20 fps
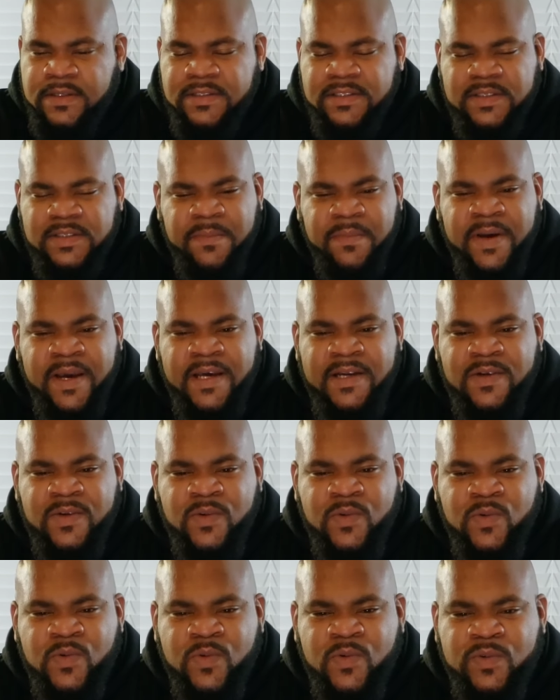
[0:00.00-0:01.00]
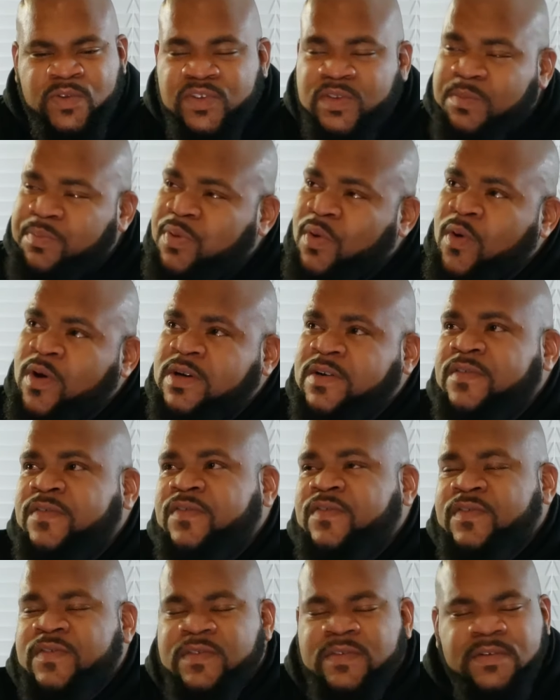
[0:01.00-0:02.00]
Somebody who's supportive,
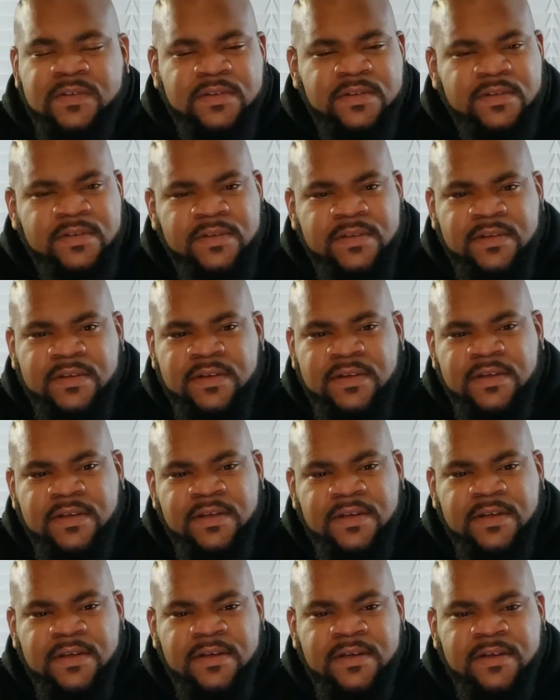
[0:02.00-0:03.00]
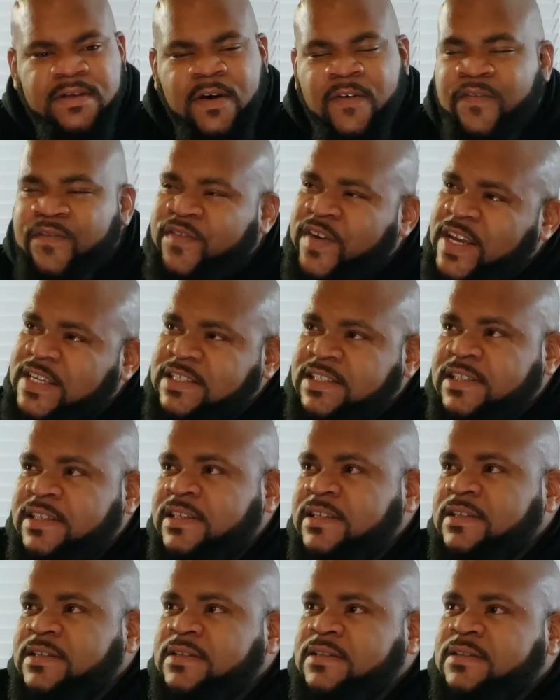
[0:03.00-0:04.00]

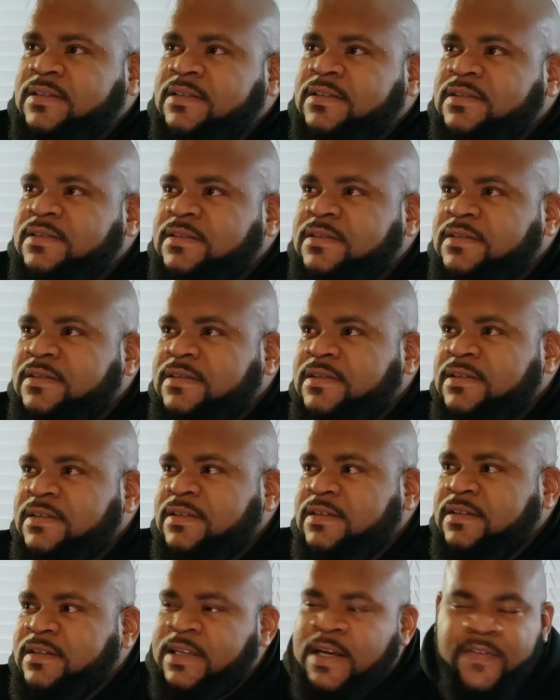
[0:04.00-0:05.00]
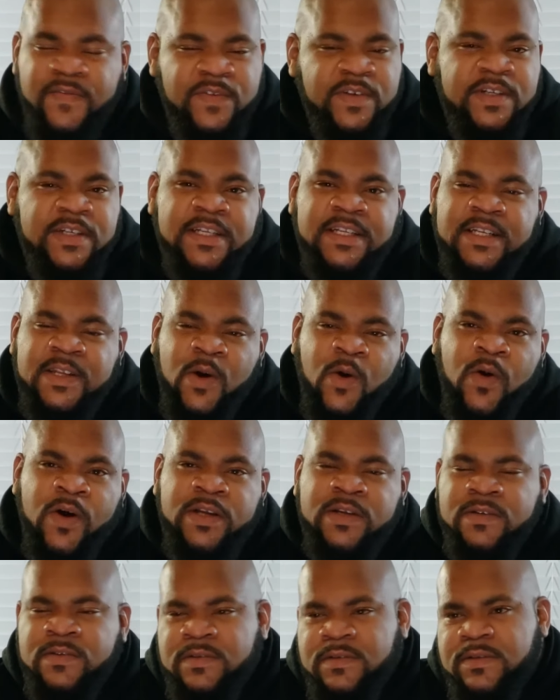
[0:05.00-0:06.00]
affectionate, definitely
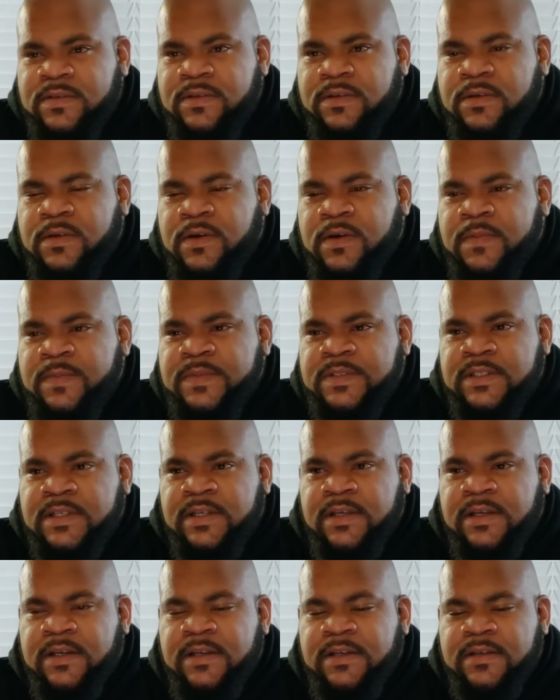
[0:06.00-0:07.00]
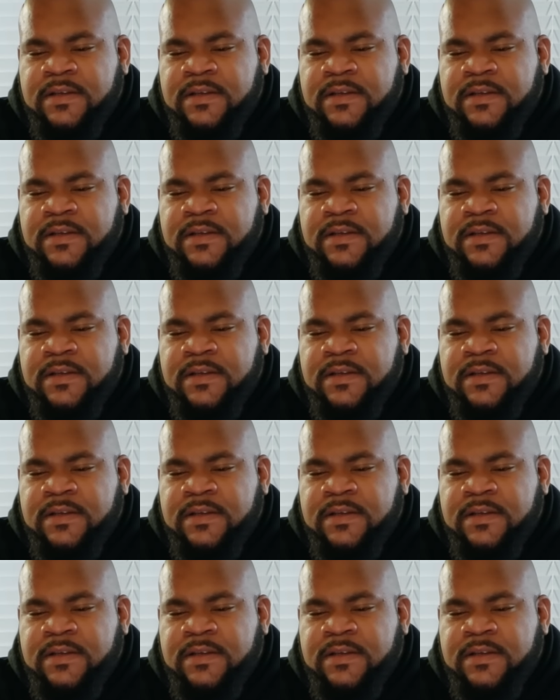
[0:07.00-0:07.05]
loyal. You know what I'm saying?